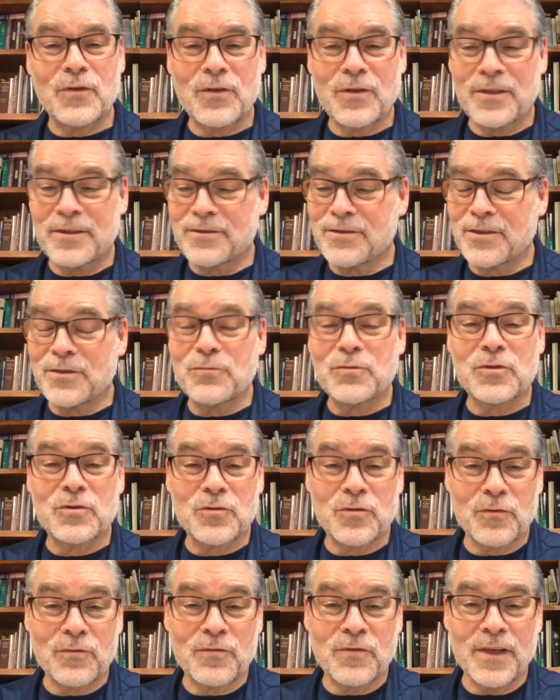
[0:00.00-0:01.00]
and she was sure
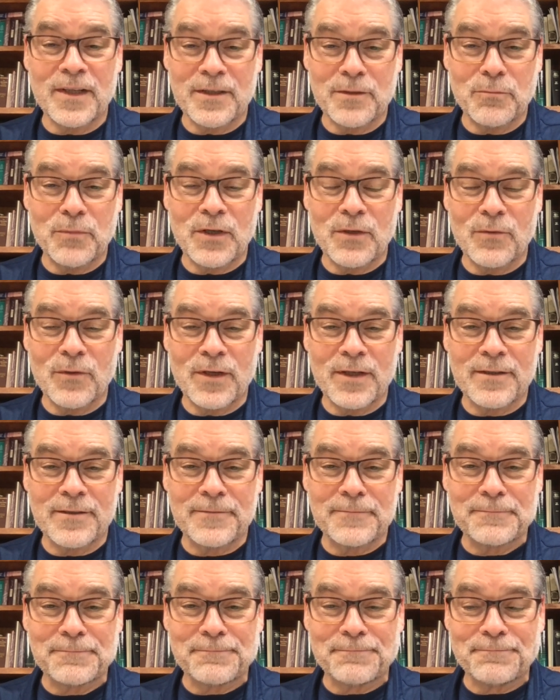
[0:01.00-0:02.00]
fun to be with.
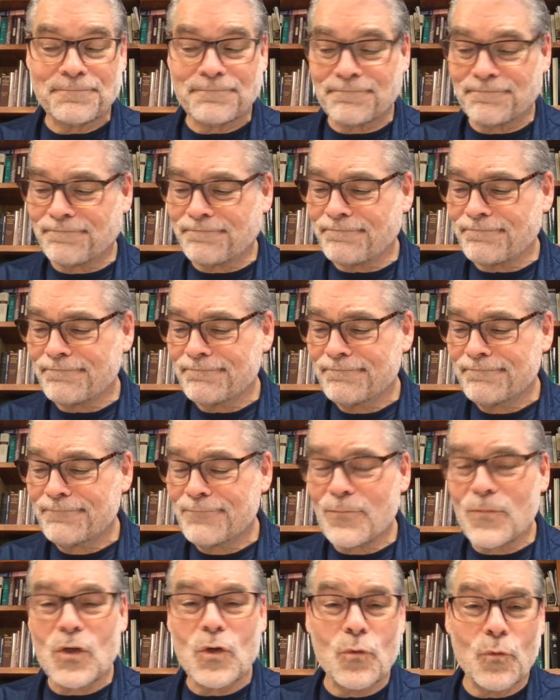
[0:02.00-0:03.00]

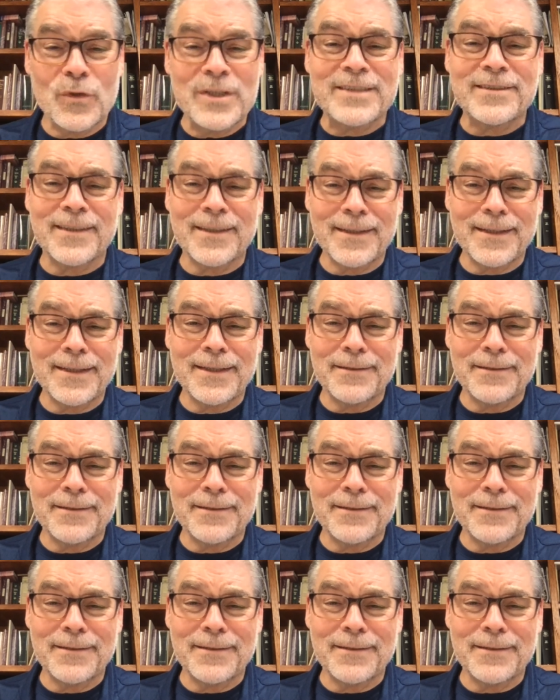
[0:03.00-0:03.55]
Recently,